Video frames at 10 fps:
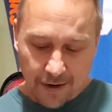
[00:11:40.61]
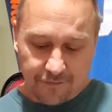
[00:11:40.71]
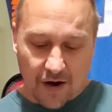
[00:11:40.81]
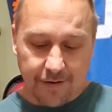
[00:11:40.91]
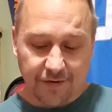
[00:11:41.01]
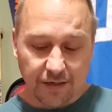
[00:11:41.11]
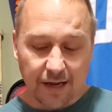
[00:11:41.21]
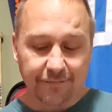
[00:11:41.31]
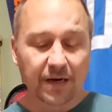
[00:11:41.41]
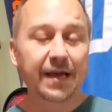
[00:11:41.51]

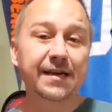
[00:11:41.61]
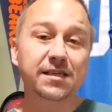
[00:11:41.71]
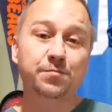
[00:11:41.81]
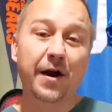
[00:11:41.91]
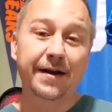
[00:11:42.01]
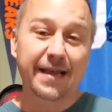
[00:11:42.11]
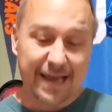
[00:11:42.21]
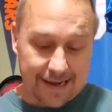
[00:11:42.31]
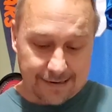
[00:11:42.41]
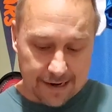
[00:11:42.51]
5-11 against spread
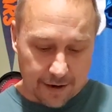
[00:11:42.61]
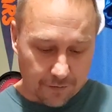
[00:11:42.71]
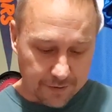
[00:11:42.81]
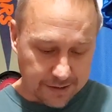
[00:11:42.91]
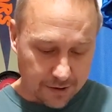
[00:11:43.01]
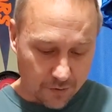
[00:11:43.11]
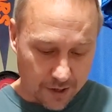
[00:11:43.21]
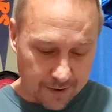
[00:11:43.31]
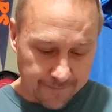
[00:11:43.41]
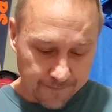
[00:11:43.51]
in
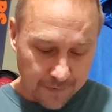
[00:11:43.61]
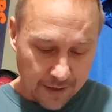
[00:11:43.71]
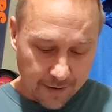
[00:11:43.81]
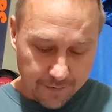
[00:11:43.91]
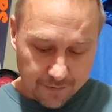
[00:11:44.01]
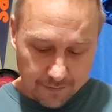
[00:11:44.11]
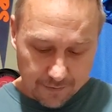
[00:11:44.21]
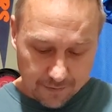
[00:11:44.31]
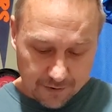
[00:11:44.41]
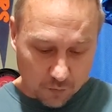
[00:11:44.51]
Arizona.
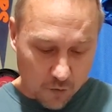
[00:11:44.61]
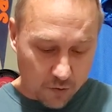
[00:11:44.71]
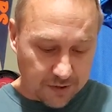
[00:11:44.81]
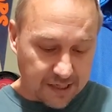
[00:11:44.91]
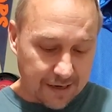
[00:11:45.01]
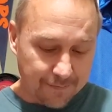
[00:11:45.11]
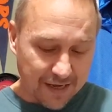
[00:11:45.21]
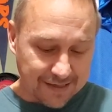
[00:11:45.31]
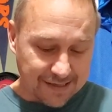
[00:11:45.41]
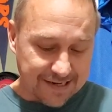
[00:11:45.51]
The road team
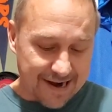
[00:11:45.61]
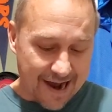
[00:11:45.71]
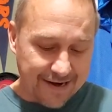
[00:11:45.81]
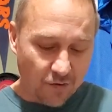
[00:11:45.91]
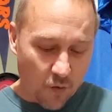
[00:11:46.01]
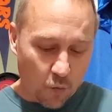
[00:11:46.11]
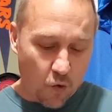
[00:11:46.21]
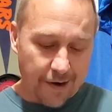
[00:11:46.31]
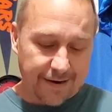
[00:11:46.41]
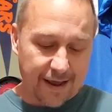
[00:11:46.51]
is
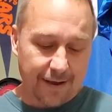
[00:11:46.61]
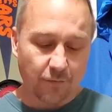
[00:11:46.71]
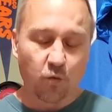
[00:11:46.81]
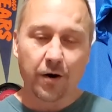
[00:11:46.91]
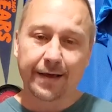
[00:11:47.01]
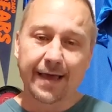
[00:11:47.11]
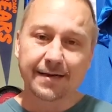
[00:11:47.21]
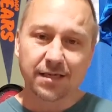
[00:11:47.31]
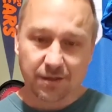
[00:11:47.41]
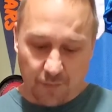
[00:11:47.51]
9-1-1
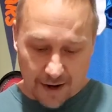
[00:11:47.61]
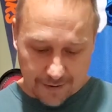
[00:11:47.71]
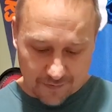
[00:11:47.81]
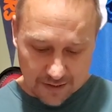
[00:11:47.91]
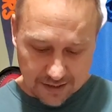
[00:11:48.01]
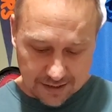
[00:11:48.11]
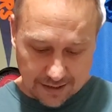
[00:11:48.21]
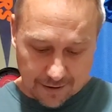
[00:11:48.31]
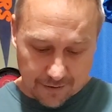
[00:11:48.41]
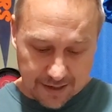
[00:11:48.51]
against spread in this
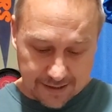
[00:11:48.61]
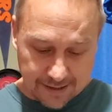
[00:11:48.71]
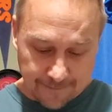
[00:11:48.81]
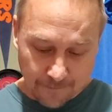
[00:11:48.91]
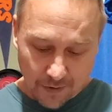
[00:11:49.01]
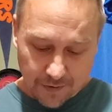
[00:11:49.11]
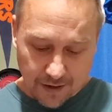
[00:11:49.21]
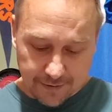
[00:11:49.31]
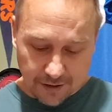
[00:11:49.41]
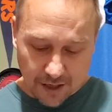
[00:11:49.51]
series. The
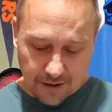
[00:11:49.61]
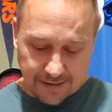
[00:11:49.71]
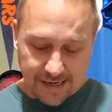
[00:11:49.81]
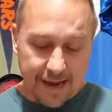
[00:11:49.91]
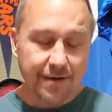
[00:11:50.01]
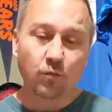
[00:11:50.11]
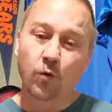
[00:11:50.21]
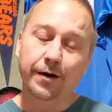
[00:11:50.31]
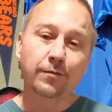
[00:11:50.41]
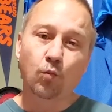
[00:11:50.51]
underdog is
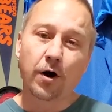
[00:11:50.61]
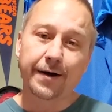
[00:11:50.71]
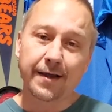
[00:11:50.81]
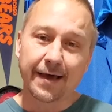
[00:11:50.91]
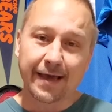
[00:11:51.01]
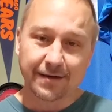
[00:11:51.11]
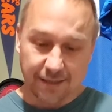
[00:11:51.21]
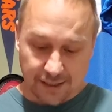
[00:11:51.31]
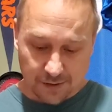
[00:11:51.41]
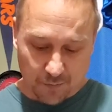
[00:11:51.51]
8-1-1
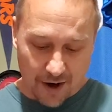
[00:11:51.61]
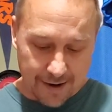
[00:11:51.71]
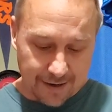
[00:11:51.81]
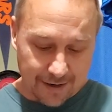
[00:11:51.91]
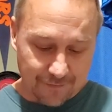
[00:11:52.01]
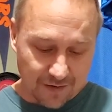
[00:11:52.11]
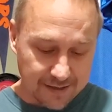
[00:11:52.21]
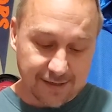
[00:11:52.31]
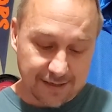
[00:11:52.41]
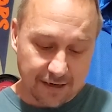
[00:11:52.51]
against the spread in
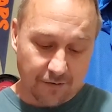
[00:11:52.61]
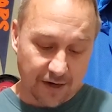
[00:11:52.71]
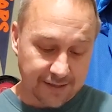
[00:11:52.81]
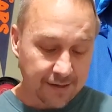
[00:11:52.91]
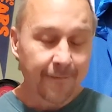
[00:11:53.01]
this series.